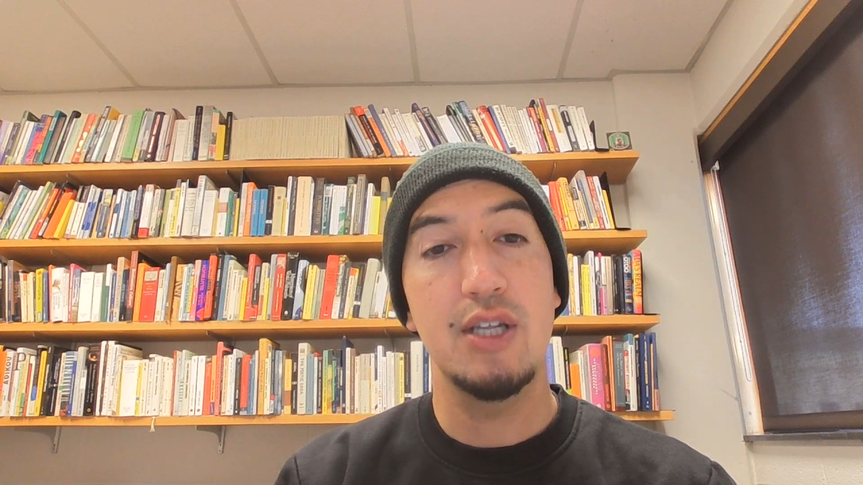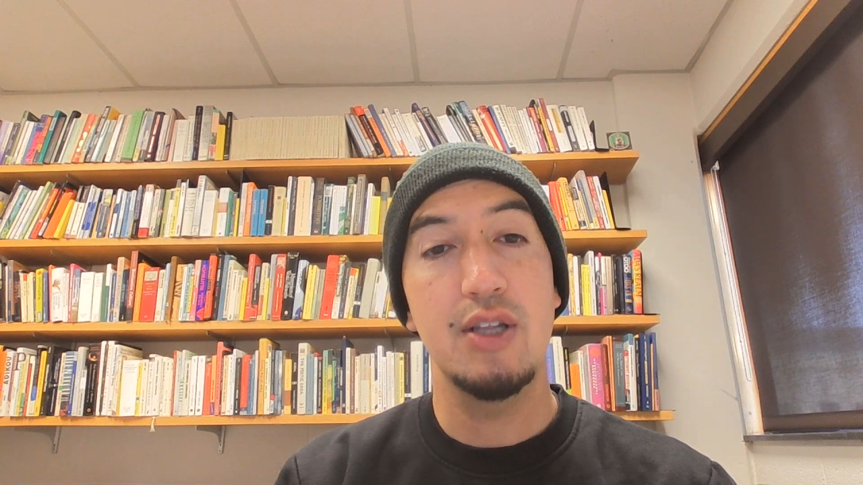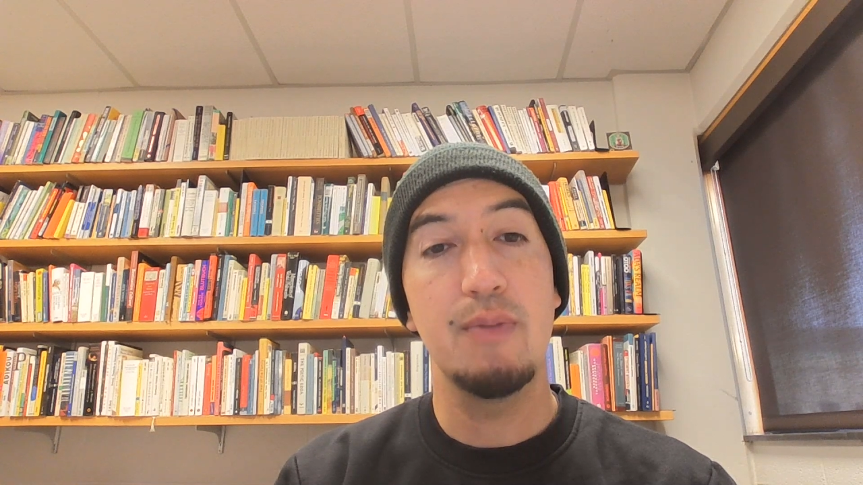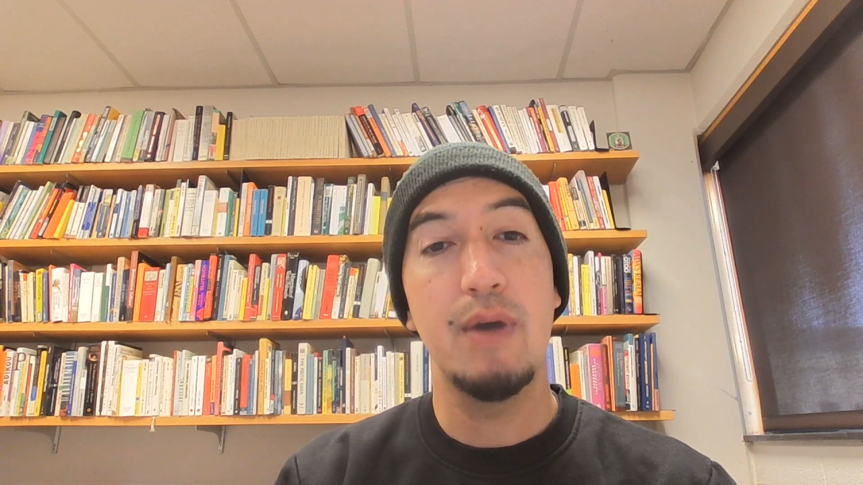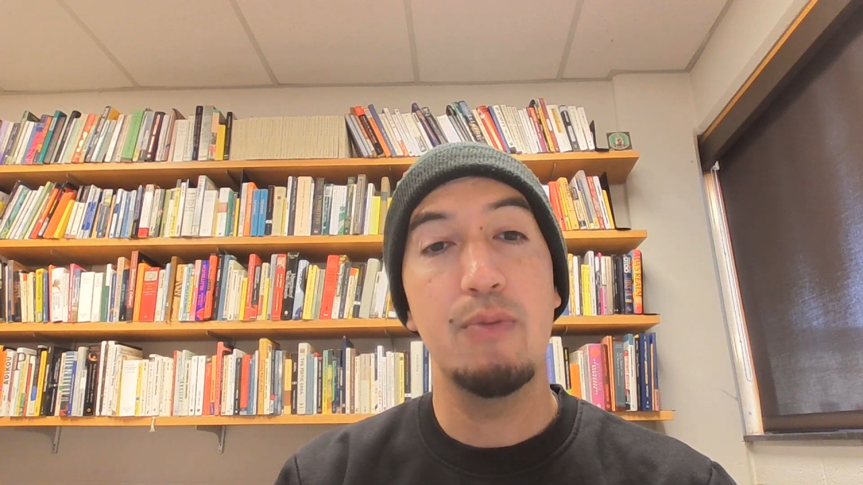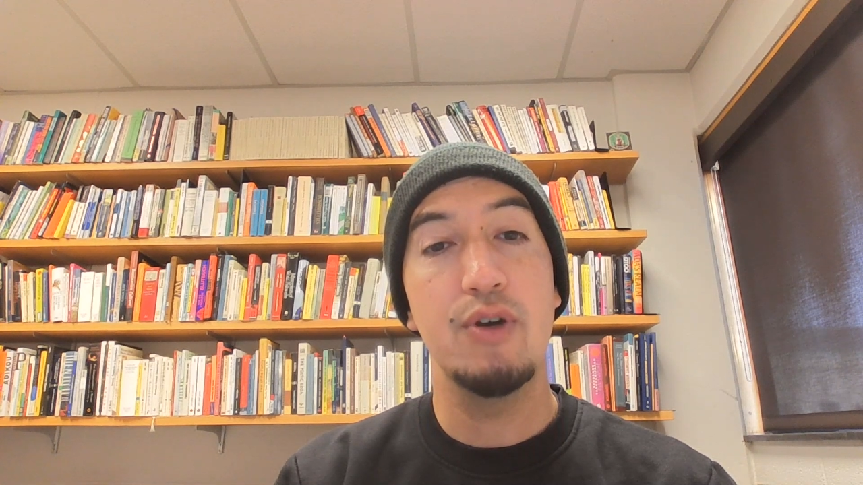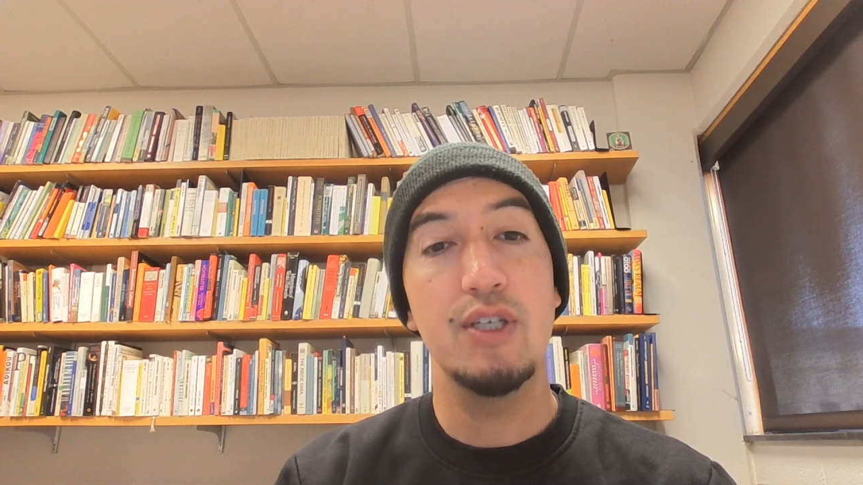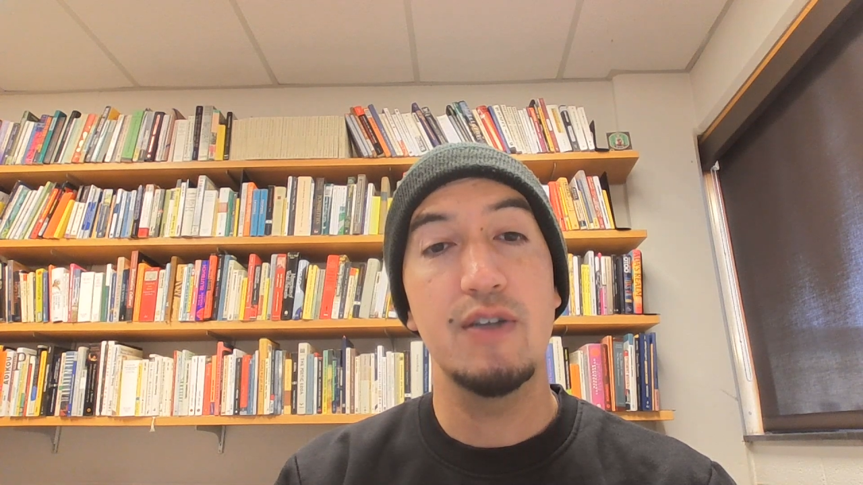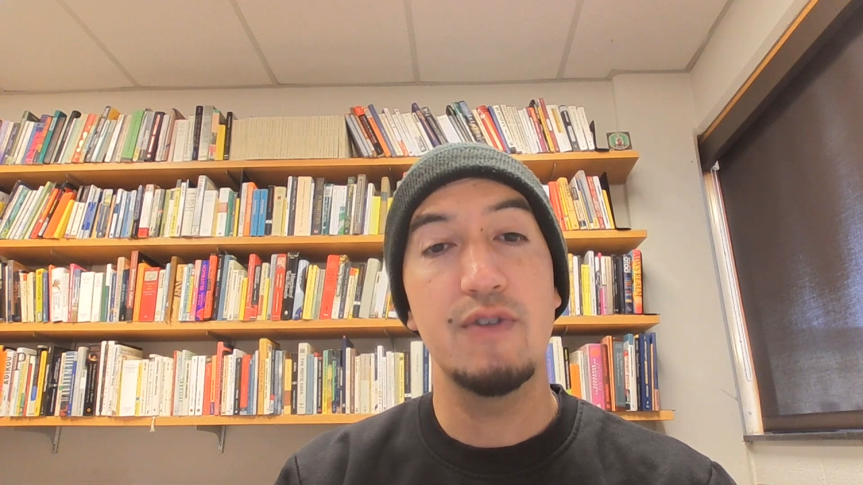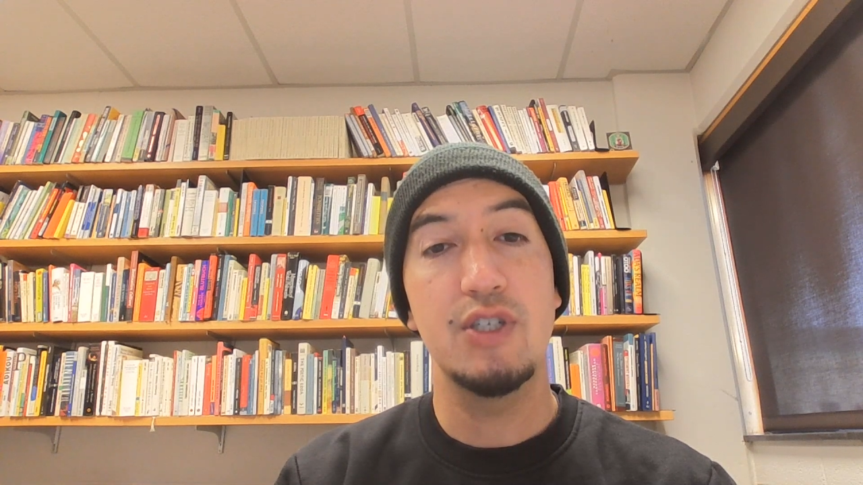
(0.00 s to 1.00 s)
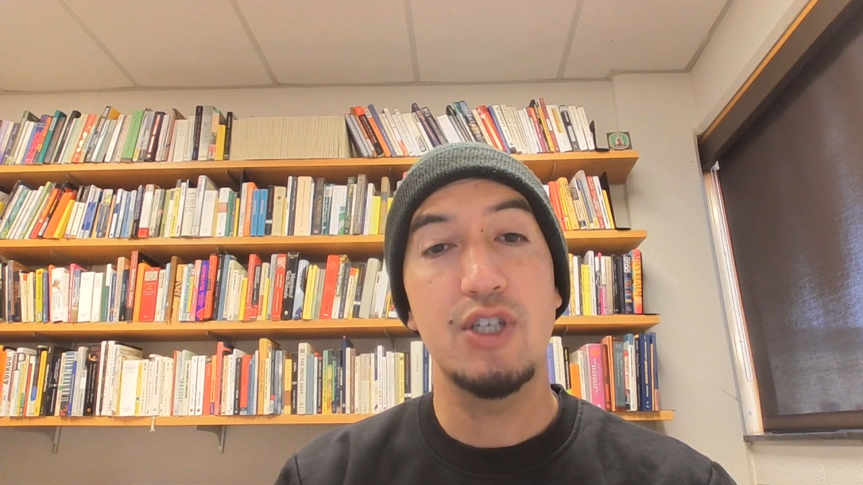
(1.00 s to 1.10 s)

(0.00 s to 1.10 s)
and the memories of his